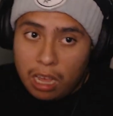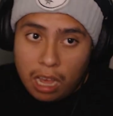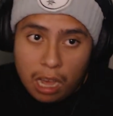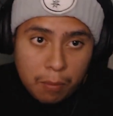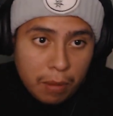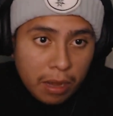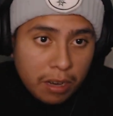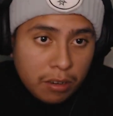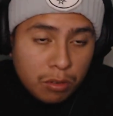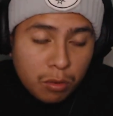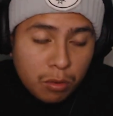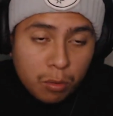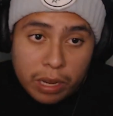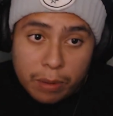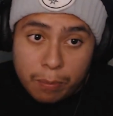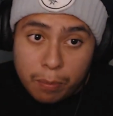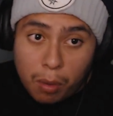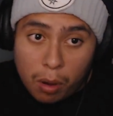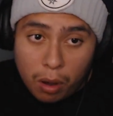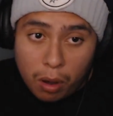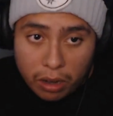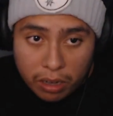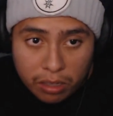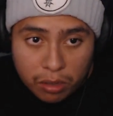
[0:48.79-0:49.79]
I might do a
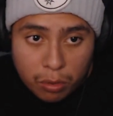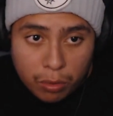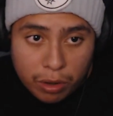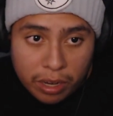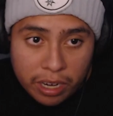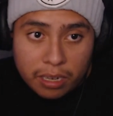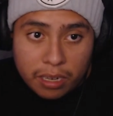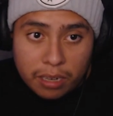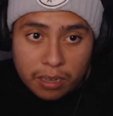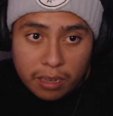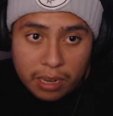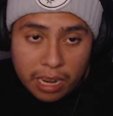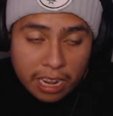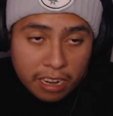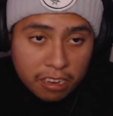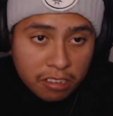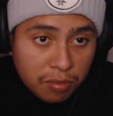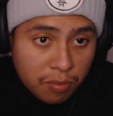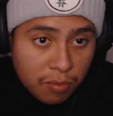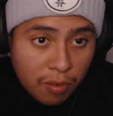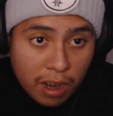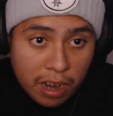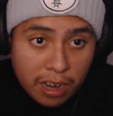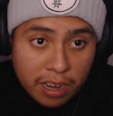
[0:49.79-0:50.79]
part 3 next
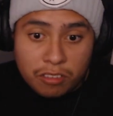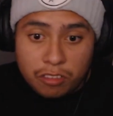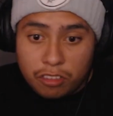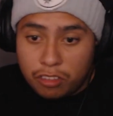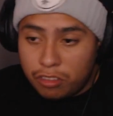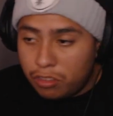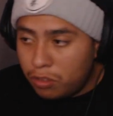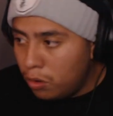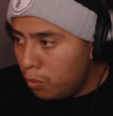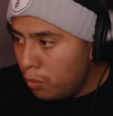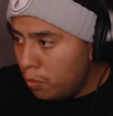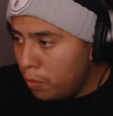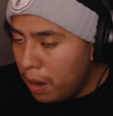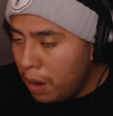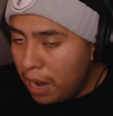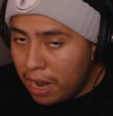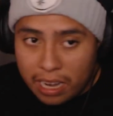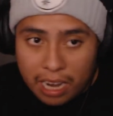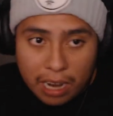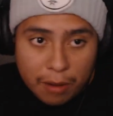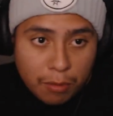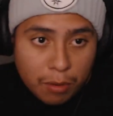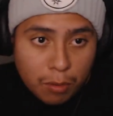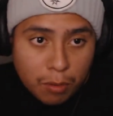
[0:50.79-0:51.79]
Friday, just to
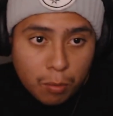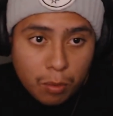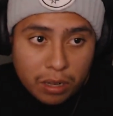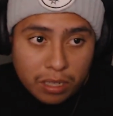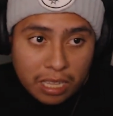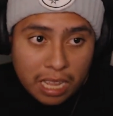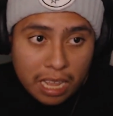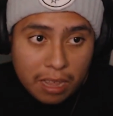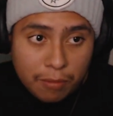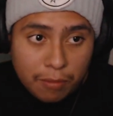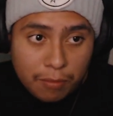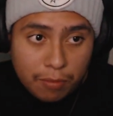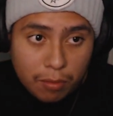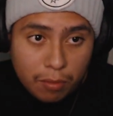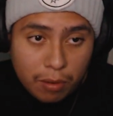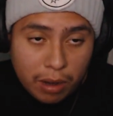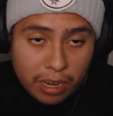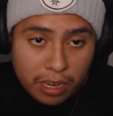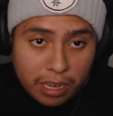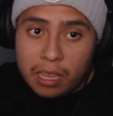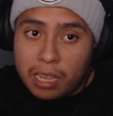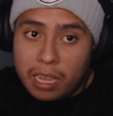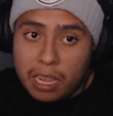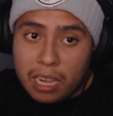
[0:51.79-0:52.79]
remind everyone that for right now.